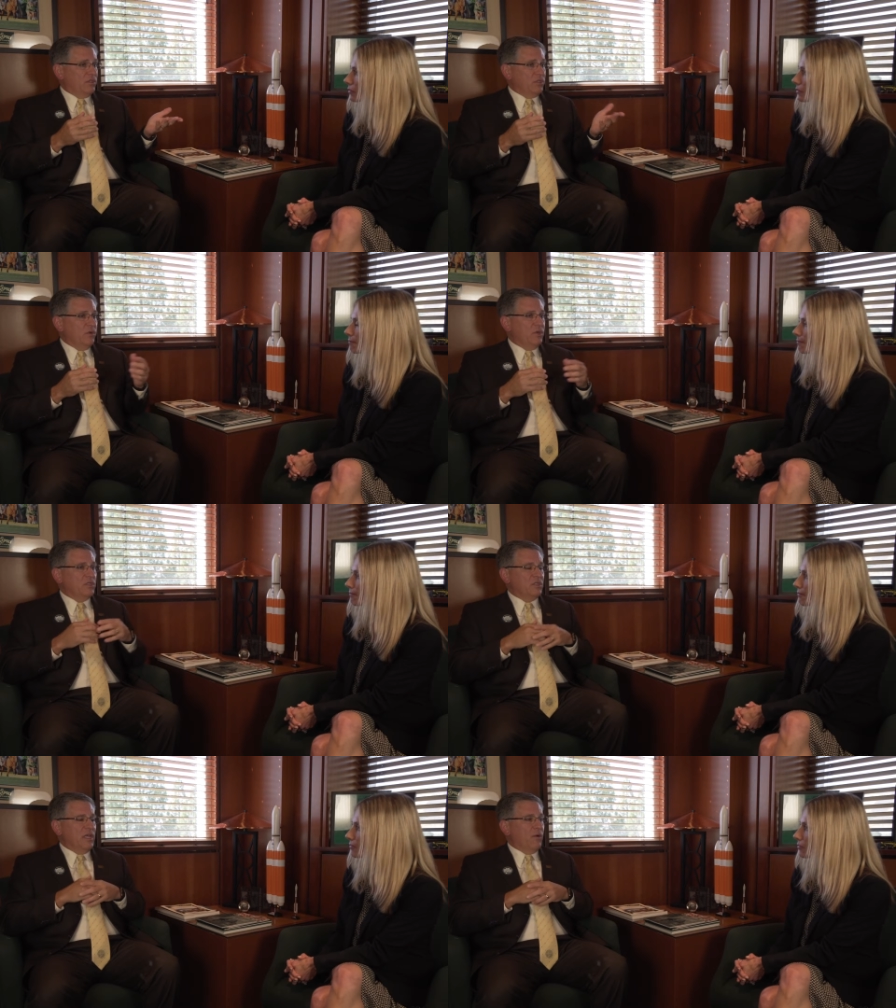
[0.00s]
the
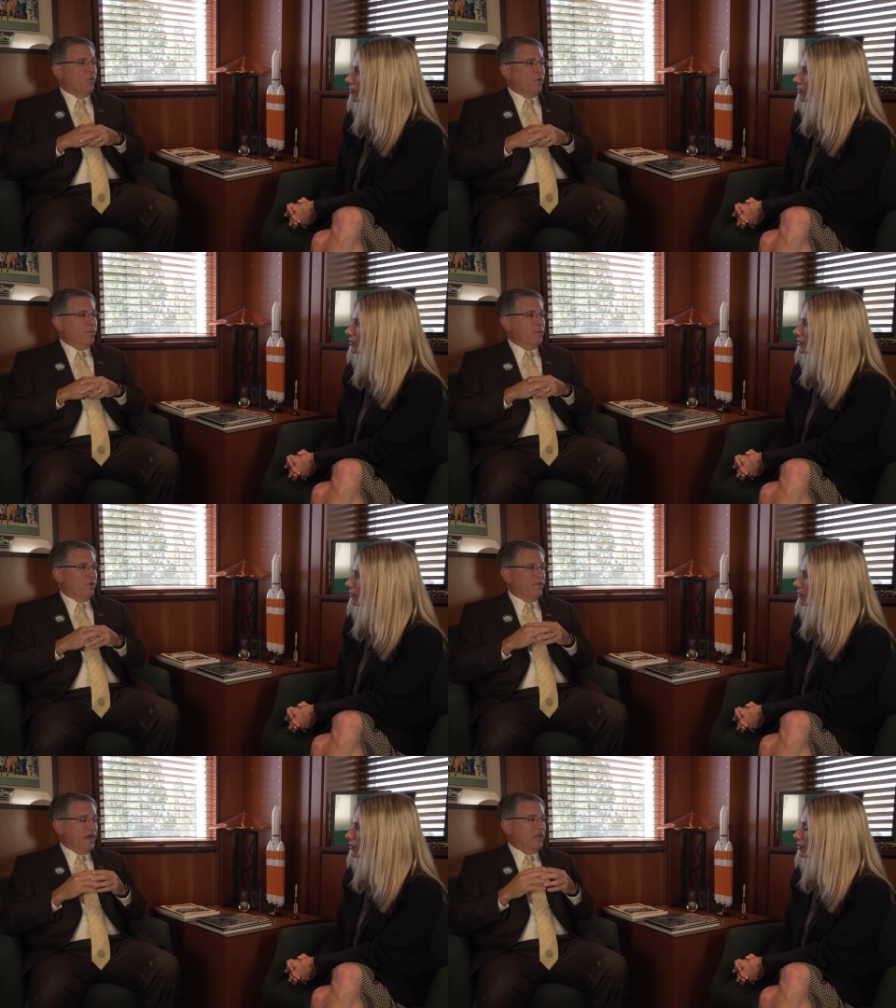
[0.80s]
students that will be
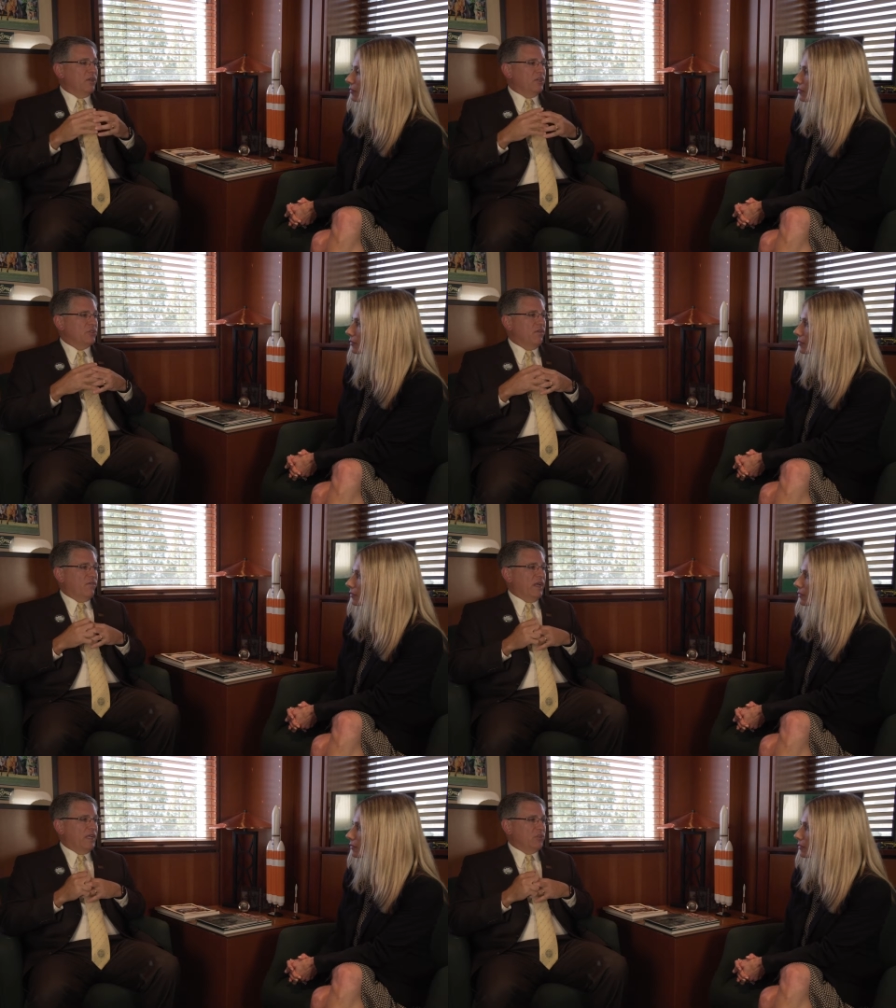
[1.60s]
providing additional
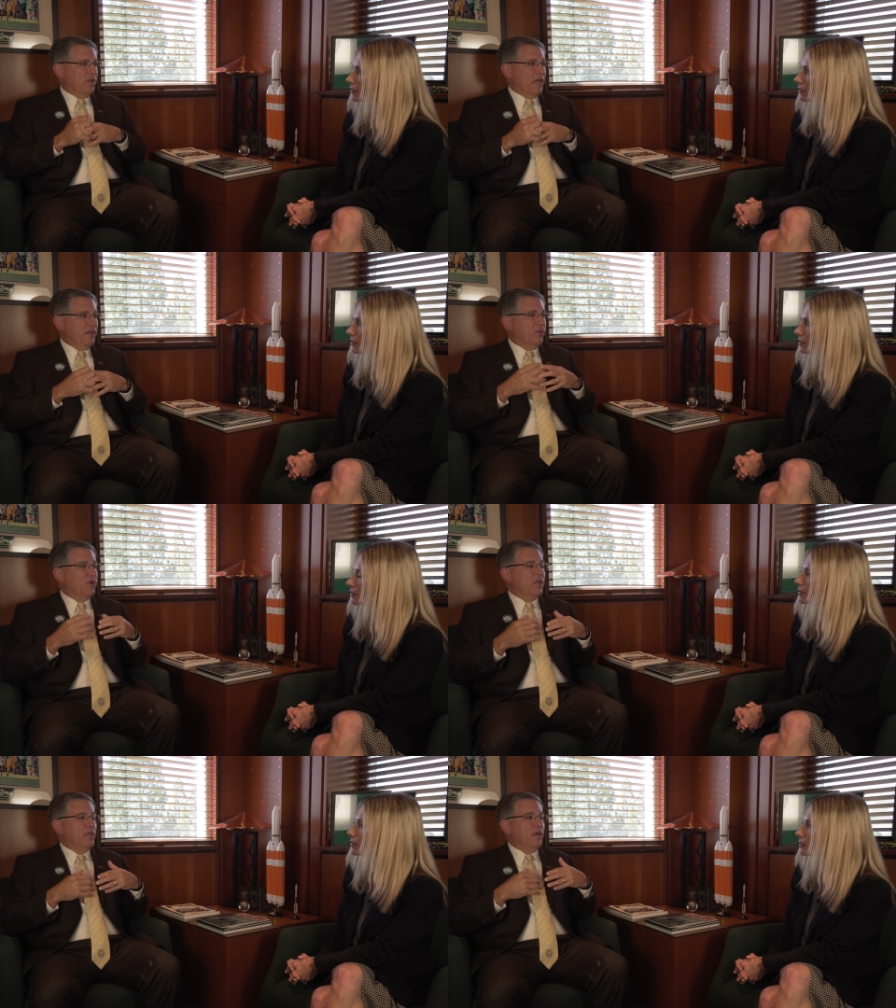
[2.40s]
financial aid, they're
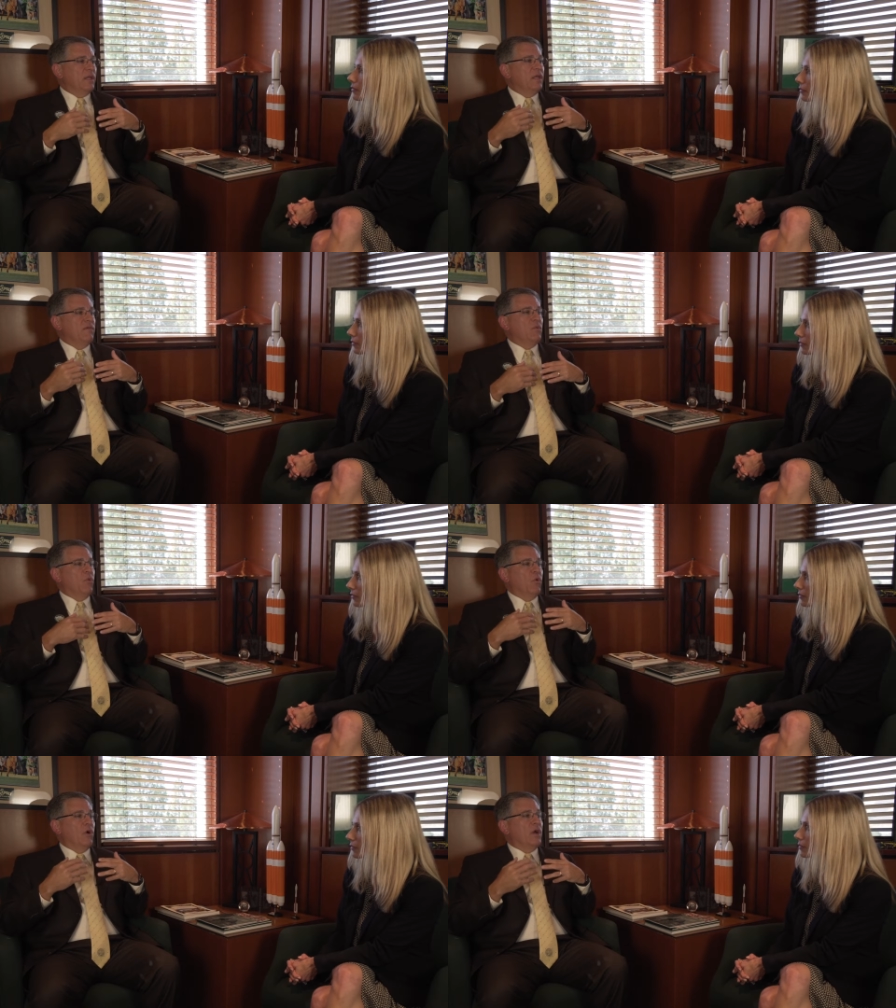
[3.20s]
going to get even
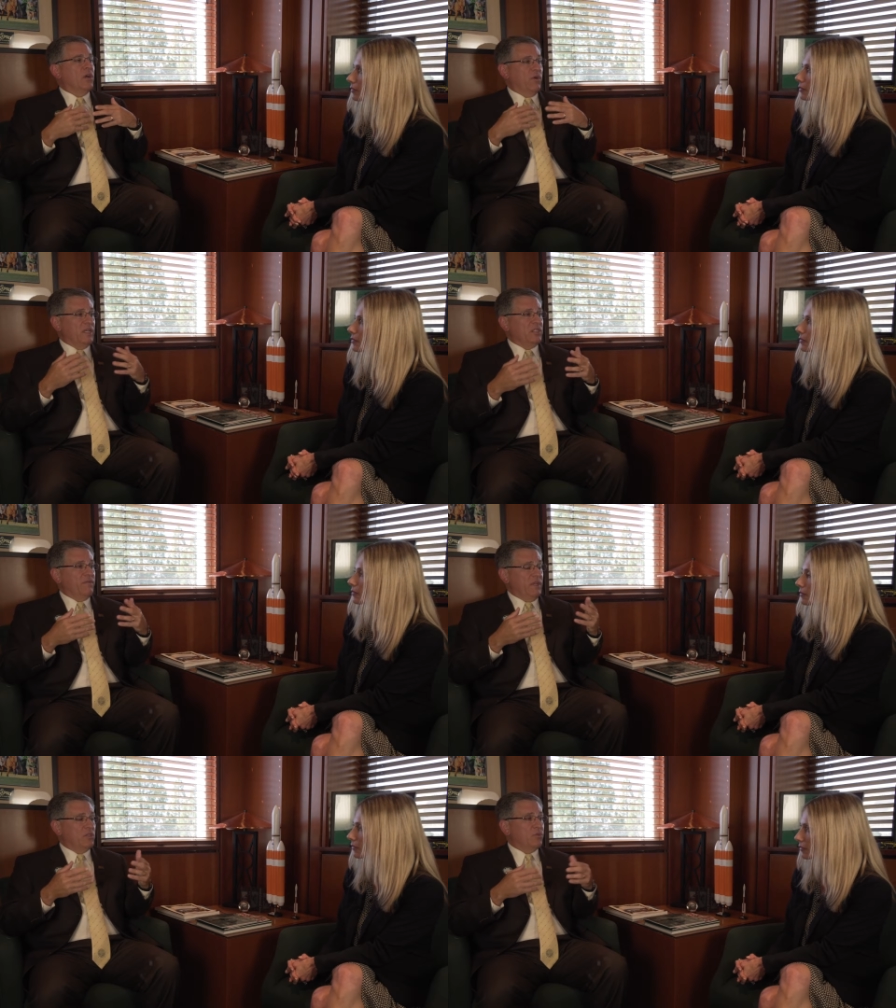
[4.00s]
more
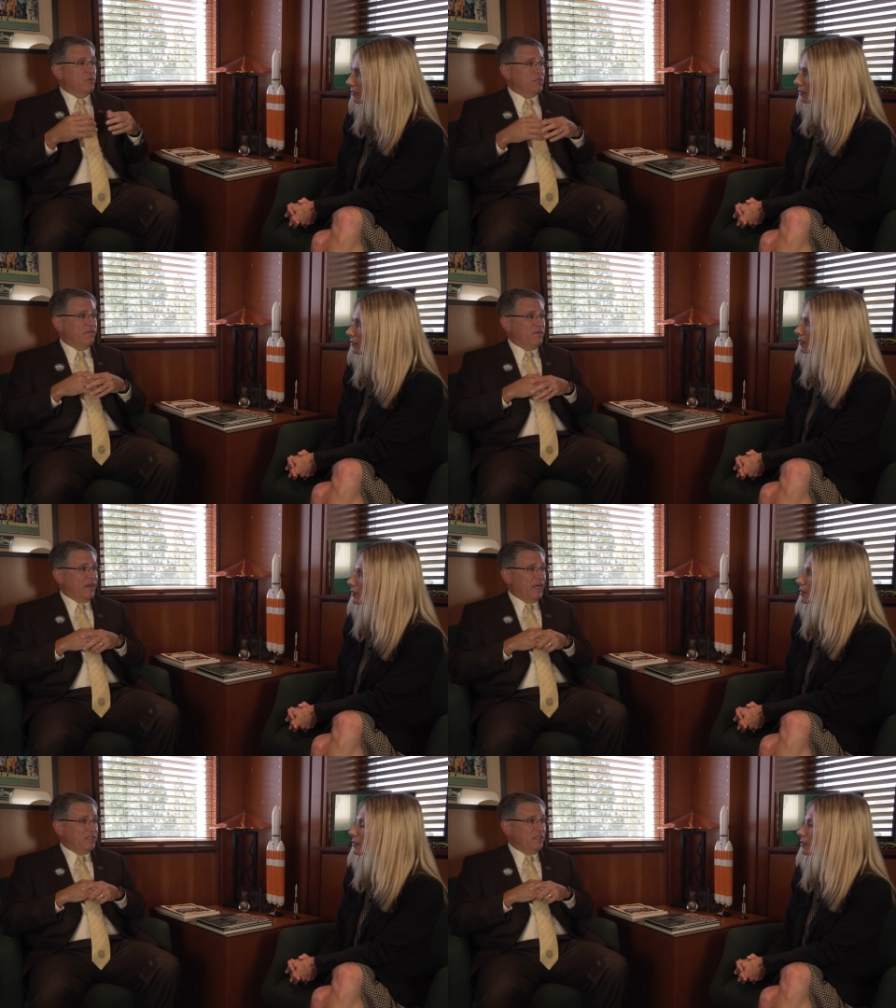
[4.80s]
aggressive and intrusive
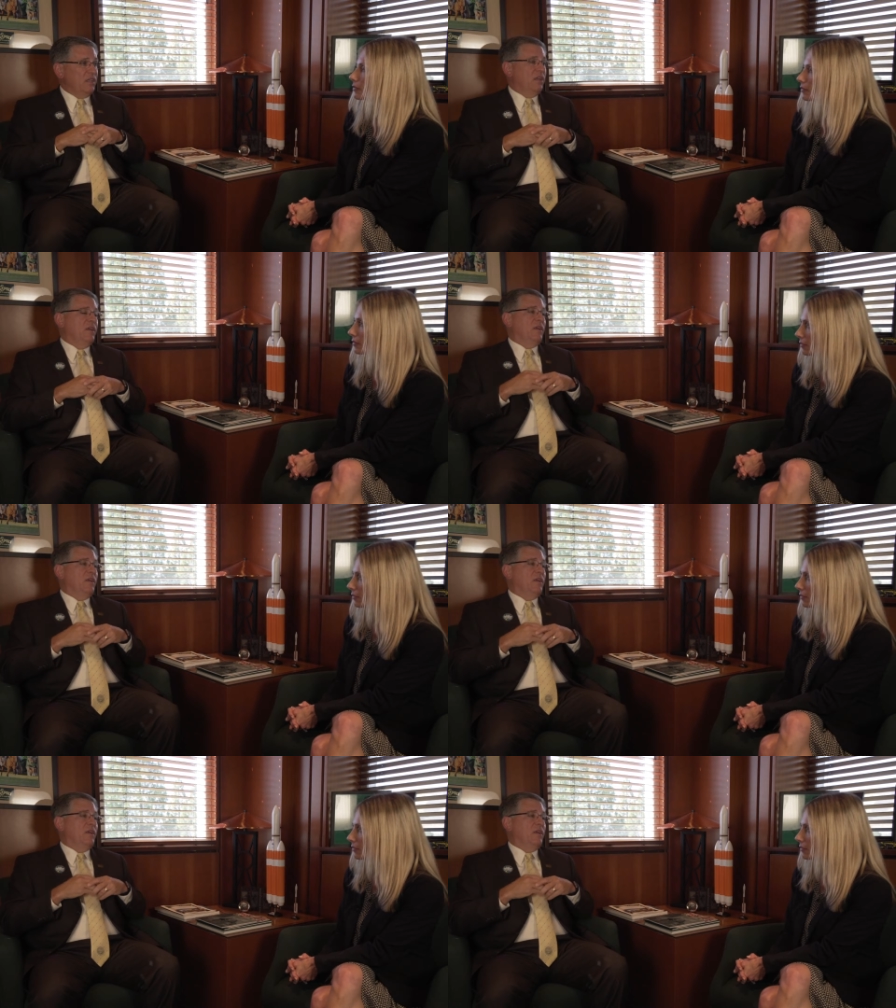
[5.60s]
advising.